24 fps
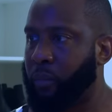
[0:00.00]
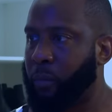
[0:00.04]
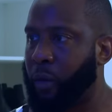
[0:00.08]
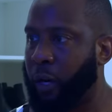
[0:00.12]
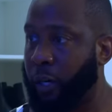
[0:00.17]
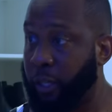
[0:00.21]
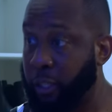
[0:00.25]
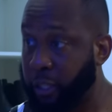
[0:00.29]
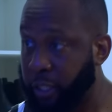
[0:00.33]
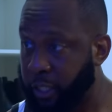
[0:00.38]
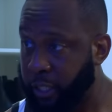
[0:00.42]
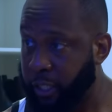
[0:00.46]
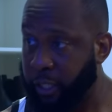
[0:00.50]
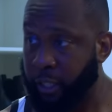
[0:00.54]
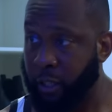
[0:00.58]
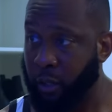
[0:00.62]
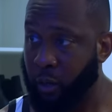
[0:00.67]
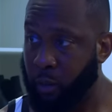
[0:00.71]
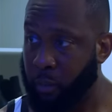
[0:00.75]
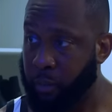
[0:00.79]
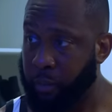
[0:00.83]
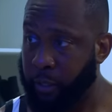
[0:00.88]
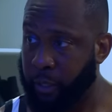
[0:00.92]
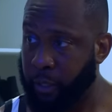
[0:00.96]
Are you cheating
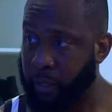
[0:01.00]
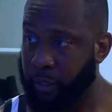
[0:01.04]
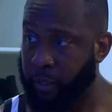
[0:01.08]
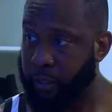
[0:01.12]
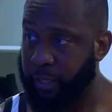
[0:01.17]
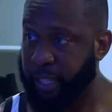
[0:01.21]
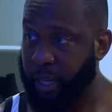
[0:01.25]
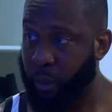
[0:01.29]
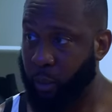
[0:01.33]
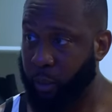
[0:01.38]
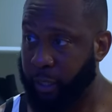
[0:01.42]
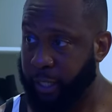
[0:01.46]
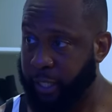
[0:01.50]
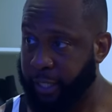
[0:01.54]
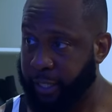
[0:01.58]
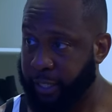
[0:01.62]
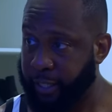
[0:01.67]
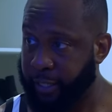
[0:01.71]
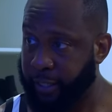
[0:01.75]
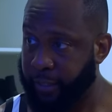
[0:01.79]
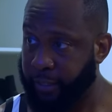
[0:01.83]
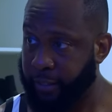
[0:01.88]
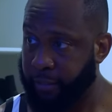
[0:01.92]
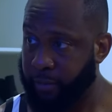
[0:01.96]
on me? Is that what this
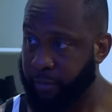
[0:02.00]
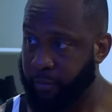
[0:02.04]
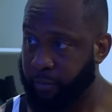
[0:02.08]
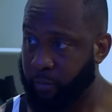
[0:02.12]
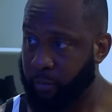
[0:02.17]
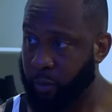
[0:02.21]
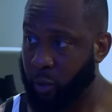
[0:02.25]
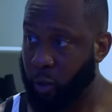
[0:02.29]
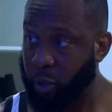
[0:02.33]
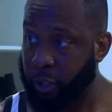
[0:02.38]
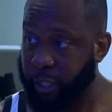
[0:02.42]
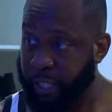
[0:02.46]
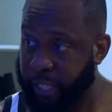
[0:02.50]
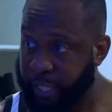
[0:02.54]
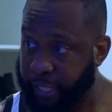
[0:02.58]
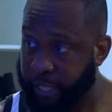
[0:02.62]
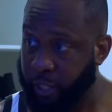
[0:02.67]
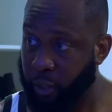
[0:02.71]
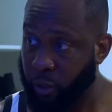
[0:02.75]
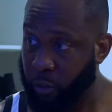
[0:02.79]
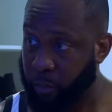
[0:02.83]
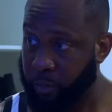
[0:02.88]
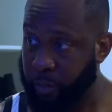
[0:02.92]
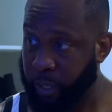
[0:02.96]
is? You're
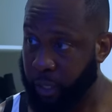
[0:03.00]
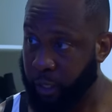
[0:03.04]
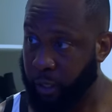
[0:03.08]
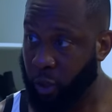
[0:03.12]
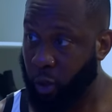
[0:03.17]
cheating on me.